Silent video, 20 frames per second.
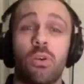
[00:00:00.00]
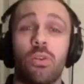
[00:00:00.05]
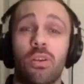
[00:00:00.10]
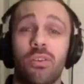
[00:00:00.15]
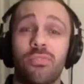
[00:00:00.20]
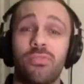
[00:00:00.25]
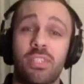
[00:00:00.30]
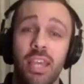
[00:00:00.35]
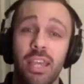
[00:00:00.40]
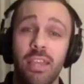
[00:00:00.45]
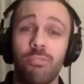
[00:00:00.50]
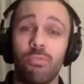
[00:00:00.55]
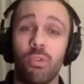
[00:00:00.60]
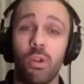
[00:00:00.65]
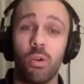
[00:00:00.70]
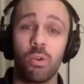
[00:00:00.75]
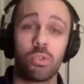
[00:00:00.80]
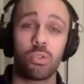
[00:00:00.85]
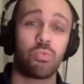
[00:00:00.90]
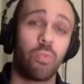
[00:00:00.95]
of St.
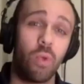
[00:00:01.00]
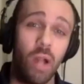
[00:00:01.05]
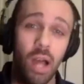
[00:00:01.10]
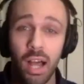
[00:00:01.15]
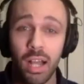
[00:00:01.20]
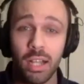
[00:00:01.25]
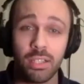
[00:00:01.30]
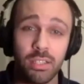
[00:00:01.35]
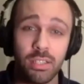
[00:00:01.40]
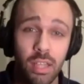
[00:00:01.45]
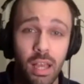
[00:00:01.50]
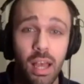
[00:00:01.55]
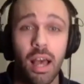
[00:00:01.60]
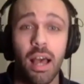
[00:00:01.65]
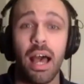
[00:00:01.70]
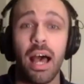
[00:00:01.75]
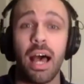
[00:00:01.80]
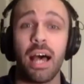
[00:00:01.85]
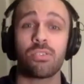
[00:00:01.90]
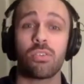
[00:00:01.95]
Rose Rocks.
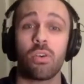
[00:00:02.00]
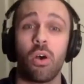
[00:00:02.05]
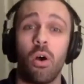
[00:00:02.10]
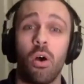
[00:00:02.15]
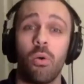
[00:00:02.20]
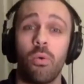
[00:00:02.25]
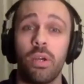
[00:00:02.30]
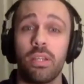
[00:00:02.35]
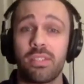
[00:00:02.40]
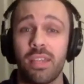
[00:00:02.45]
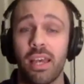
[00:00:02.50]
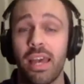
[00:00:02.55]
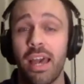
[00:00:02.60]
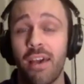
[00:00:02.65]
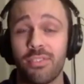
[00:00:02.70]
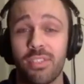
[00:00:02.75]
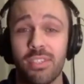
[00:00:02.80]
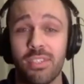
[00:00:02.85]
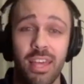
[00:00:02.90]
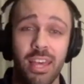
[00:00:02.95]
As always, I
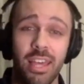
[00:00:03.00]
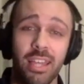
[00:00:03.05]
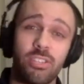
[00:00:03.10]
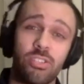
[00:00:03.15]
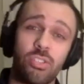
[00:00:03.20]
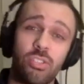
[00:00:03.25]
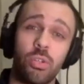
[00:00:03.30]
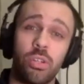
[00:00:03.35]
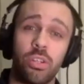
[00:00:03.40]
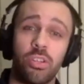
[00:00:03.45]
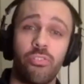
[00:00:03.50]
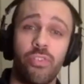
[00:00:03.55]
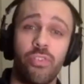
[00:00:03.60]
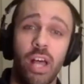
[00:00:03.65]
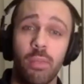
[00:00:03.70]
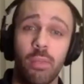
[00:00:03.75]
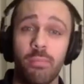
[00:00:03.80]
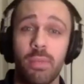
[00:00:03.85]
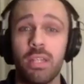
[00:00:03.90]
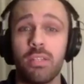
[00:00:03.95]
have to thank Student
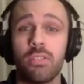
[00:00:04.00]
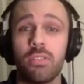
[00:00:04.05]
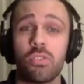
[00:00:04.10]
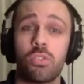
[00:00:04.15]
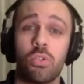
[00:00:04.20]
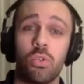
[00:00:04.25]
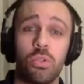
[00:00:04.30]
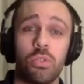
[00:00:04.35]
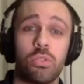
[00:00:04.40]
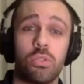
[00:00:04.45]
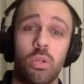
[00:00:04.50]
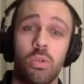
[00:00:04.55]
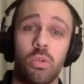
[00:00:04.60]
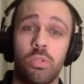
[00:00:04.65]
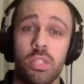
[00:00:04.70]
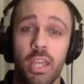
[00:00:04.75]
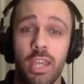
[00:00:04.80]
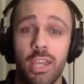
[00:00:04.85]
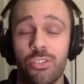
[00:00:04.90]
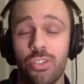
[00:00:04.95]
Development, Student
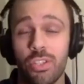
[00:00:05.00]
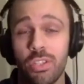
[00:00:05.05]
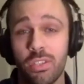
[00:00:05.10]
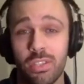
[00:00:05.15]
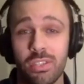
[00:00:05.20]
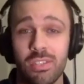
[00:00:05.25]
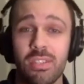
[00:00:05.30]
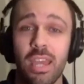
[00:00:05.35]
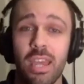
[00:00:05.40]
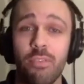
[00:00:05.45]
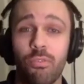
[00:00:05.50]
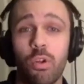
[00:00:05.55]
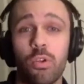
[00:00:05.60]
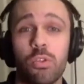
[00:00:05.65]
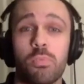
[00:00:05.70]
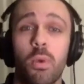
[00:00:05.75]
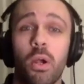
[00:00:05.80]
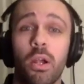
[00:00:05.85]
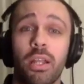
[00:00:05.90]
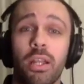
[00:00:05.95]
Association, the St.
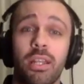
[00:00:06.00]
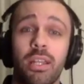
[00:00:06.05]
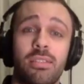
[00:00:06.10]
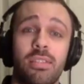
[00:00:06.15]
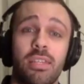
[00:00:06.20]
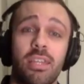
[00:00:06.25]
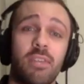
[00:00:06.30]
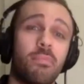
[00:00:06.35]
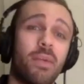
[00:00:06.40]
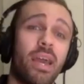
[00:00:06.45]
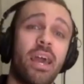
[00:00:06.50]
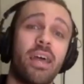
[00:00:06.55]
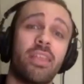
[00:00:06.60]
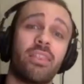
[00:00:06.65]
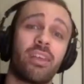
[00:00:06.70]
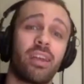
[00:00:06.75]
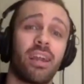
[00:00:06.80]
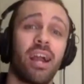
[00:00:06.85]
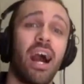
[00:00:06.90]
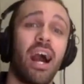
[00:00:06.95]
Rose Marketing Team, and
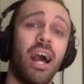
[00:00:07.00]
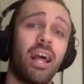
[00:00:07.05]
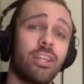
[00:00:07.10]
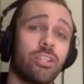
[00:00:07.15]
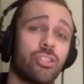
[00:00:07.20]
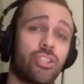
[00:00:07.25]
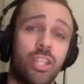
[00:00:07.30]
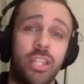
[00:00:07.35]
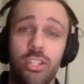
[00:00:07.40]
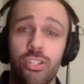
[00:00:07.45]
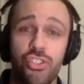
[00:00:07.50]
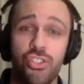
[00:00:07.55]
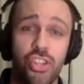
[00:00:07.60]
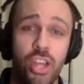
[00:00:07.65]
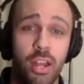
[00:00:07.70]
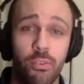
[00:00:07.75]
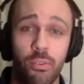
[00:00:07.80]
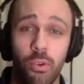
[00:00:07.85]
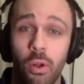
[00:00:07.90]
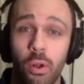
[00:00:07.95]
the college in
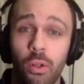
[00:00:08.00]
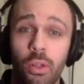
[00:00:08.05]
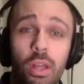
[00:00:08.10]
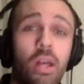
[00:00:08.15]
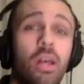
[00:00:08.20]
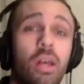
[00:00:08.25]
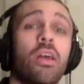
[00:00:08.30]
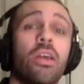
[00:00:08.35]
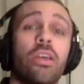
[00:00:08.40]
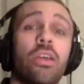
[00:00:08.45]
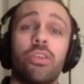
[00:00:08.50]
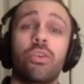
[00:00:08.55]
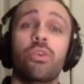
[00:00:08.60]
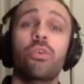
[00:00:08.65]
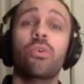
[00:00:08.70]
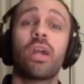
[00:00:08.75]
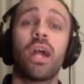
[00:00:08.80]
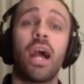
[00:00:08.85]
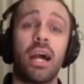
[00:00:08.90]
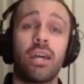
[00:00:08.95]
general. You
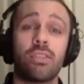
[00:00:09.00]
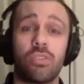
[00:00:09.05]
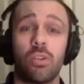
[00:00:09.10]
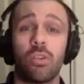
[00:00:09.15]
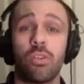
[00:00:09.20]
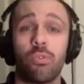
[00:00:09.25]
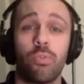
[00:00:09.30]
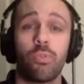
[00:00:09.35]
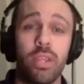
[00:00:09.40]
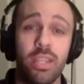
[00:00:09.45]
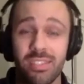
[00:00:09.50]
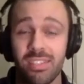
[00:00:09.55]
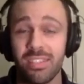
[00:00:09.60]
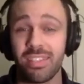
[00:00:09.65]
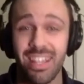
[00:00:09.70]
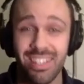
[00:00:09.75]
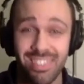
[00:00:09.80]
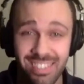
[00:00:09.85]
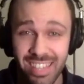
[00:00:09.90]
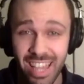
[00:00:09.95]
guys are the reason
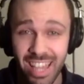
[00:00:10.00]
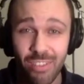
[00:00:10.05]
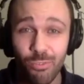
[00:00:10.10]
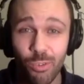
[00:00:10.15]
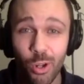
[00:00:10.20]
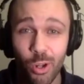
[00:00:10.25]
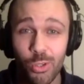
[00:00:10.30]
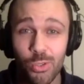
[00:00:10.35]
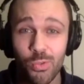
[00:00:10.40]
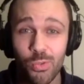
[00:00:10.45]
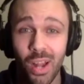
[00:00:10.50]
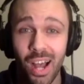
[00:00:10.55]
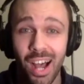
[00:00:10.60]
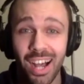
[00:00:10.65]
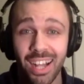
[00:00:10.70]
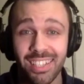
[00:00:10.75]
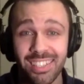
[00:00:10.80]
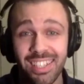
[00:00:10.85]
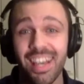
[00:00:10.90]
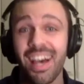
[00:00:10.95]
that St. Rose
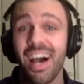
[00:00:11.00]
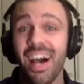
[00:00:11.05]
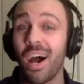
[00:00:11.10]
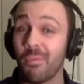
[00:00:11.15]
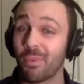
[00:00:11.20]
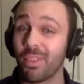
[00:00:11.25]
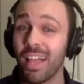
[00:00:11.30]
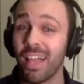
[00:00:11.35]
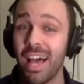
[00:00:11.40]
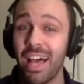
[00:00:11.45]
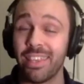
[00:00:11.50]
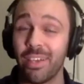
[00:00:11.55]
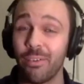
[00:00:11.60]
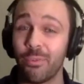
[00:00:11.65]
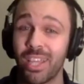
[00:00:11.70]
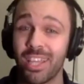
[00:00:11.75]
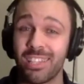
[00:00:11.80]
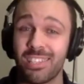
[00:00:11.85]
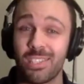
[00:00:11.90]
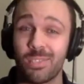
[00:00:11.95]
rocks. I'm glad that we
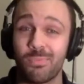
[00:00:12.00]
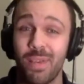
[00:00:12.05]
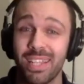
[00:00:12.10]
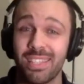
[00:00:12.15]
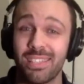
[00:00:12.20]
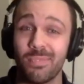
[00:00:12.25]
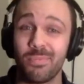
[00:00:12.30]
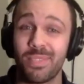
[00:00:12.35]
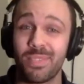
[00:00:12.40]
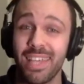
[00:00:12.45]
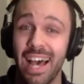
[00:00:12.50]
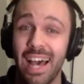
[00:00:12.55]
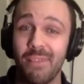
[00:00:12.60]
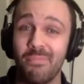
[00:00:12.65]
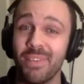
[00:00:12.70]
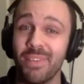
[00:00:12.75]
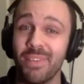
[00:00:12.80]
get to spend some time.